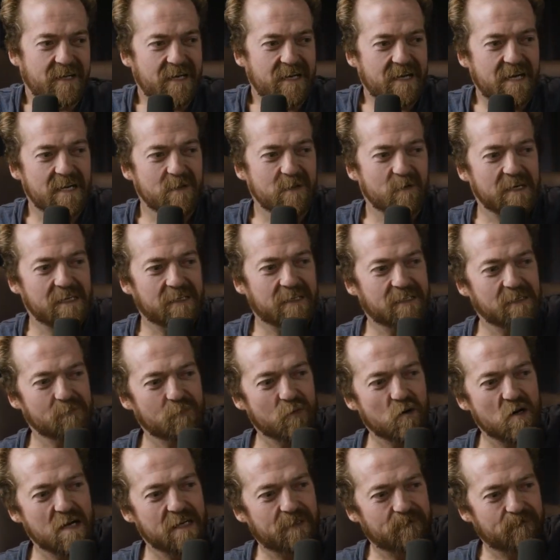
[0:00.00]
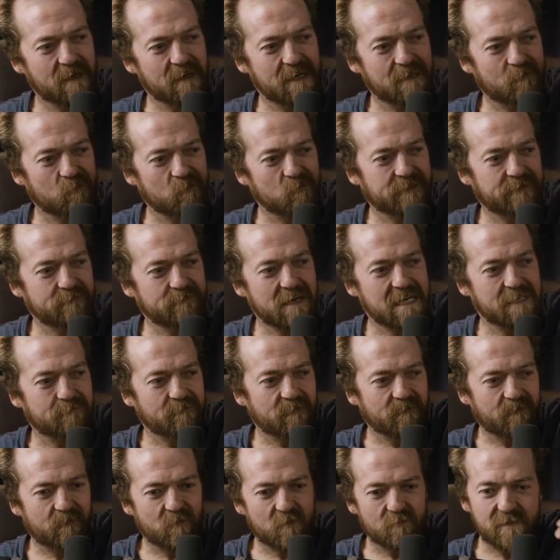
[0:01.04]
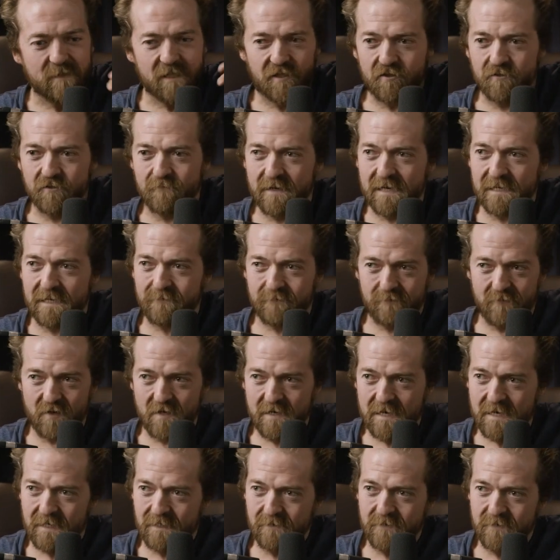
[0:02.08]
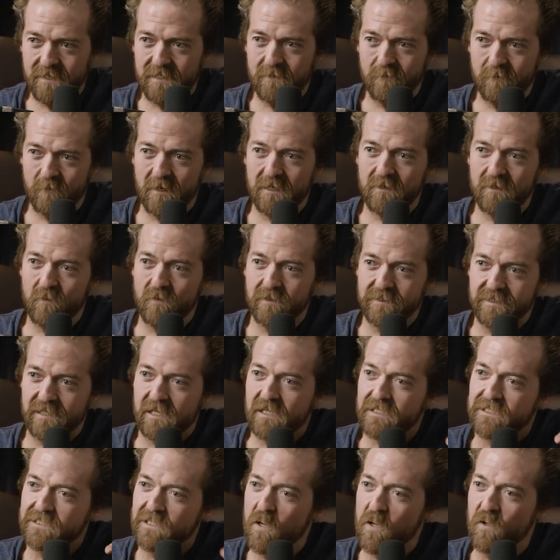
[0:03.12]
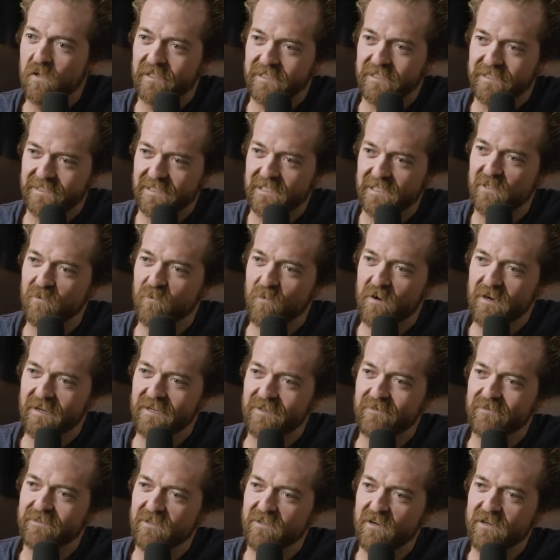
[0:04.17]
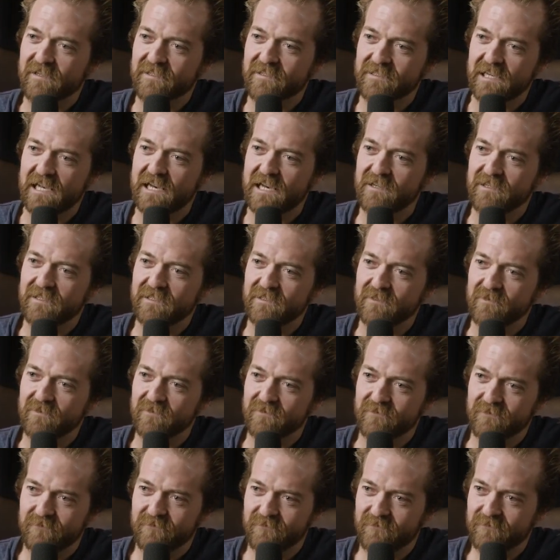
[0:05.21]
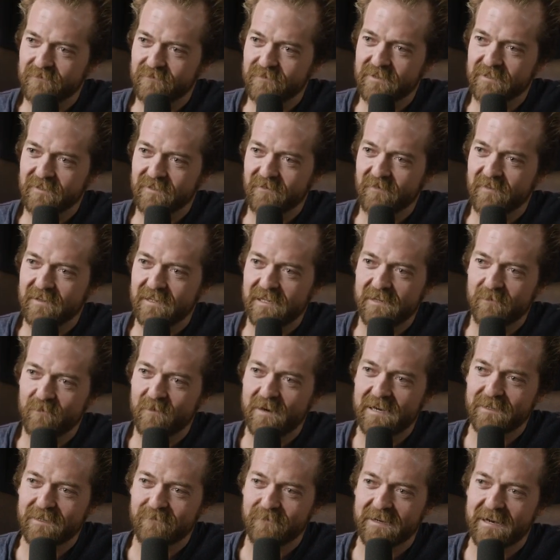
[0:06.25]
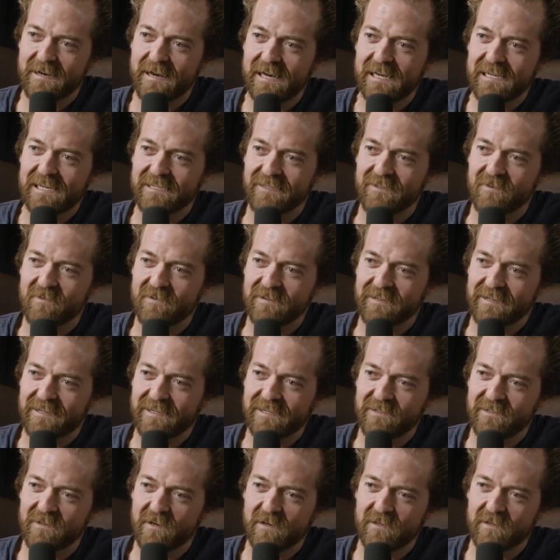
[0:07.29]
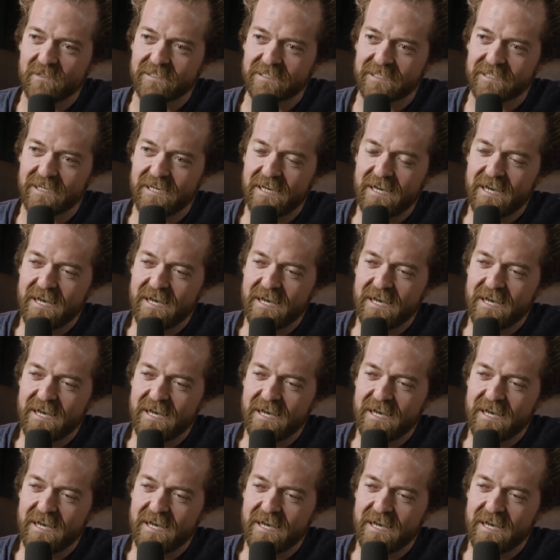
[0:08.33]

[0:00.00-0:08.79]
Anyway, the bike that was made before Mitchell made my aluminium one was a solid steel one. It was like a downhill funny thing. It weighed about eight, nine kilos.